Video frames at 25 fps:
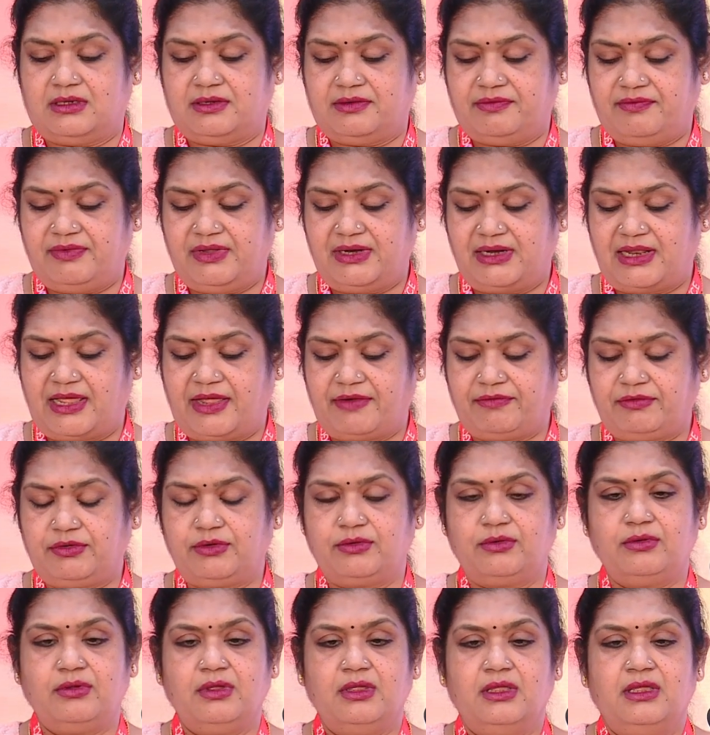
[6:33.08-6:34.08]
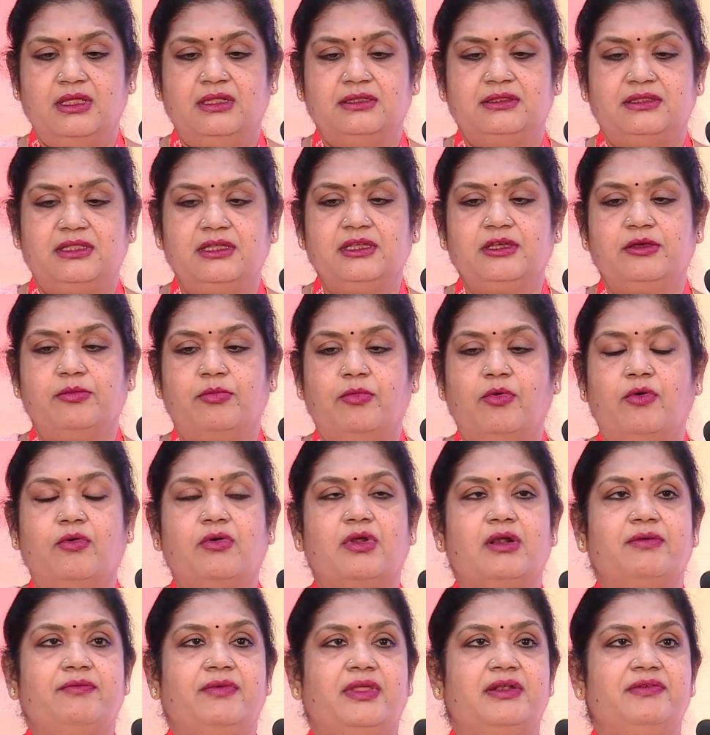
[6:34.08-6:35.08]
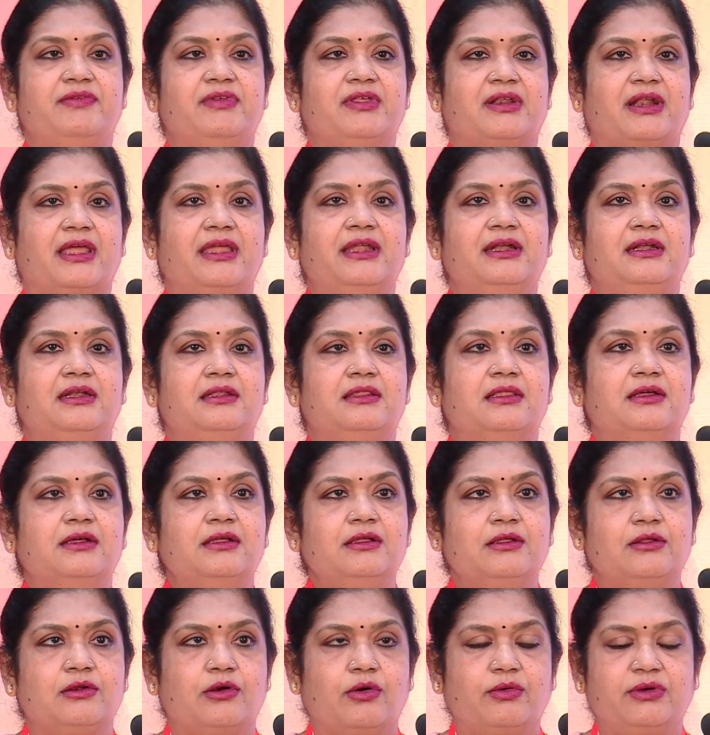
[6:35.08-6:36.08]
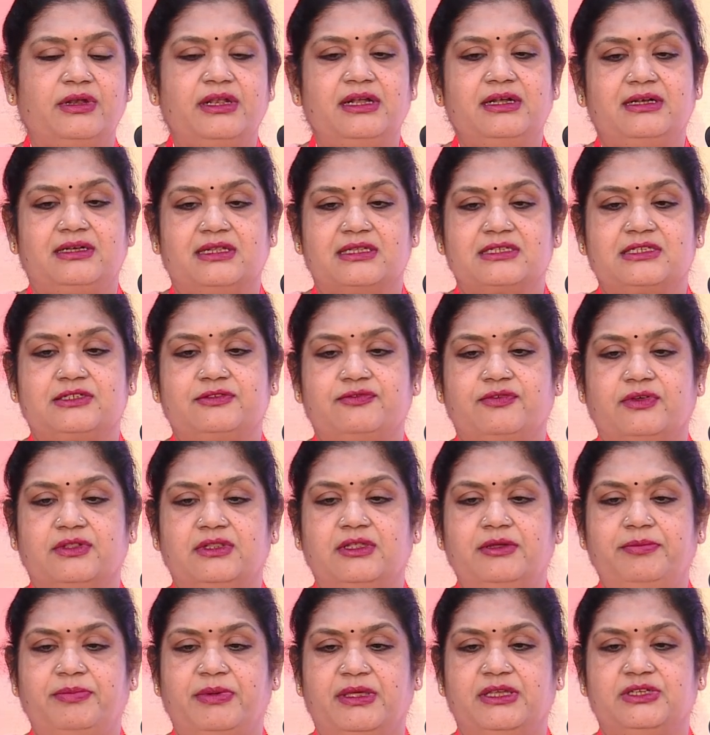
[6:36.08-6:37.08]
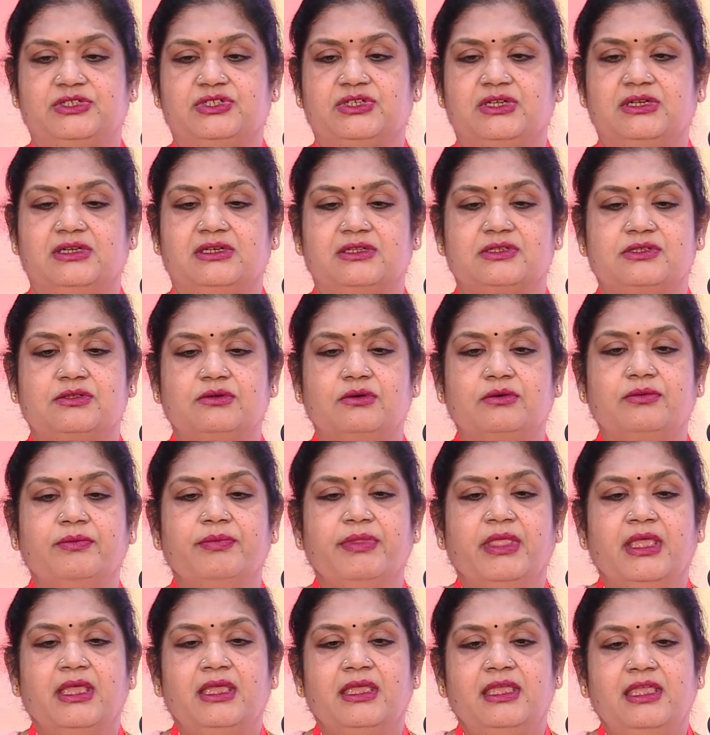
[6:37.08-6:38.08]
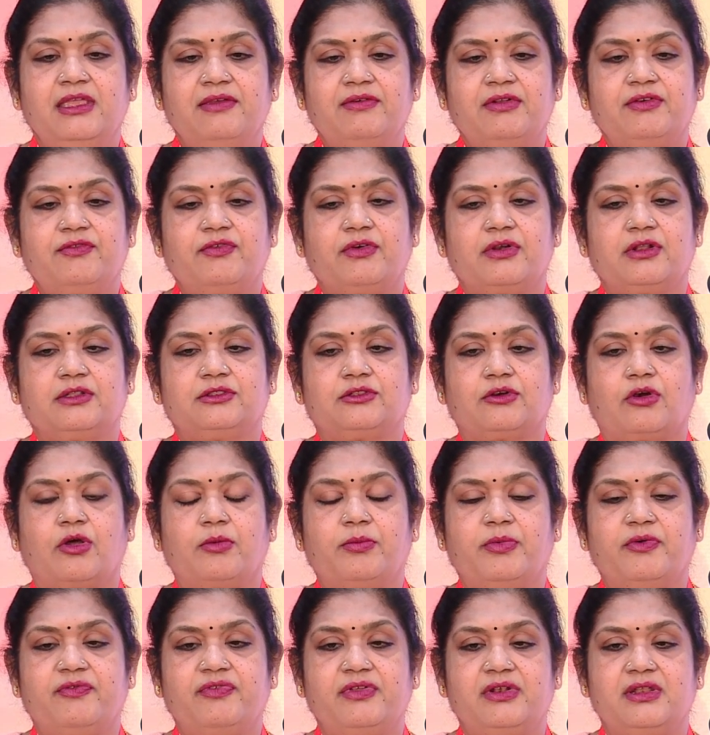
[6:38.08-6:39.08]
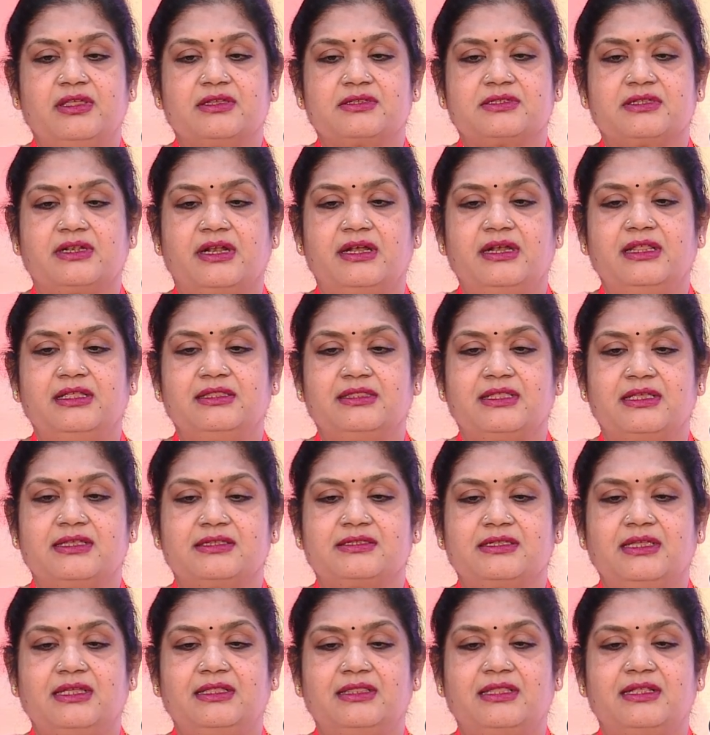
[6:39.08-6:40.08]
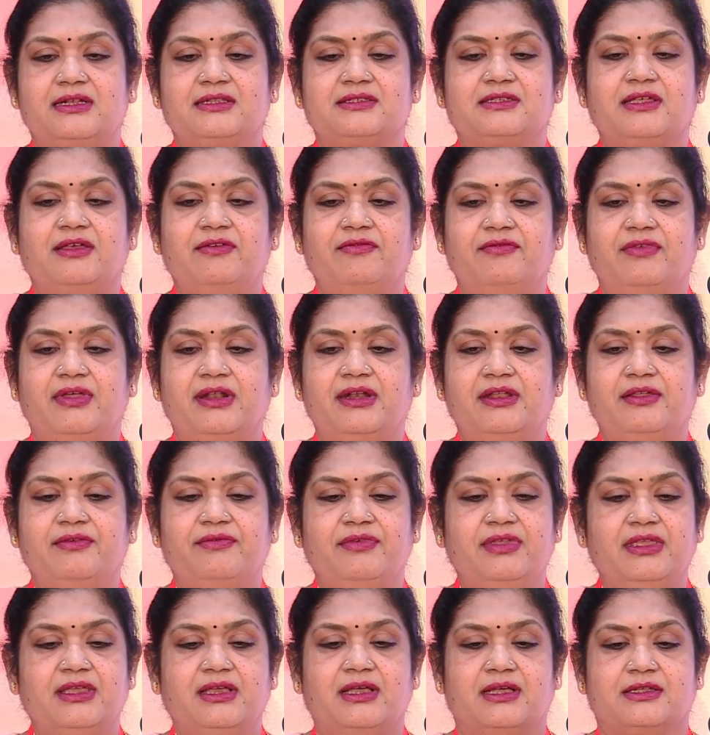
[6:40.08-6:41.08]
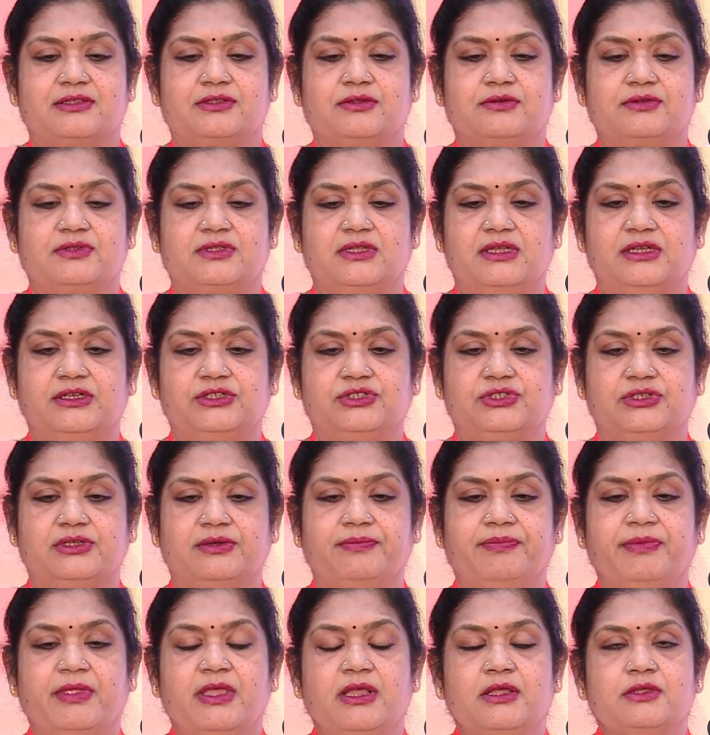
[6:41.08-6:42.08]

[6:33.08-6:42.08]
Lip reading: we'll have to think more when we write the routine test for the patient. So even for a thrombophilia screening, they say there is a very weak association.